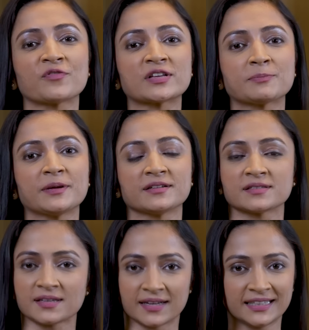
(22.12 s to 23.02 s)
of
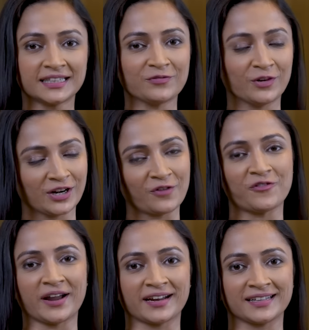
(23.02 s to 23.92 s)
experience in the world of
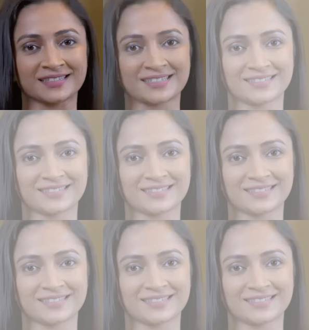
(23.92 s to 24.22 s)
finance.